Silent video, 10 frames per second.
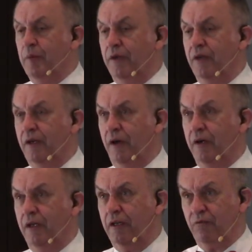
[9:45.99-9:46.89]
But they
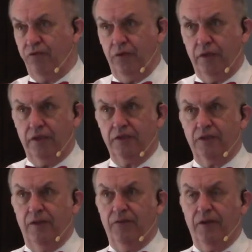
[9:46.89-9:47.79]
are
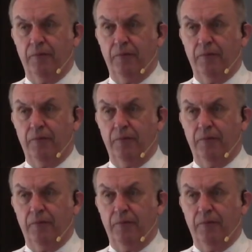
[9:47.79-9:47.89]
influenced.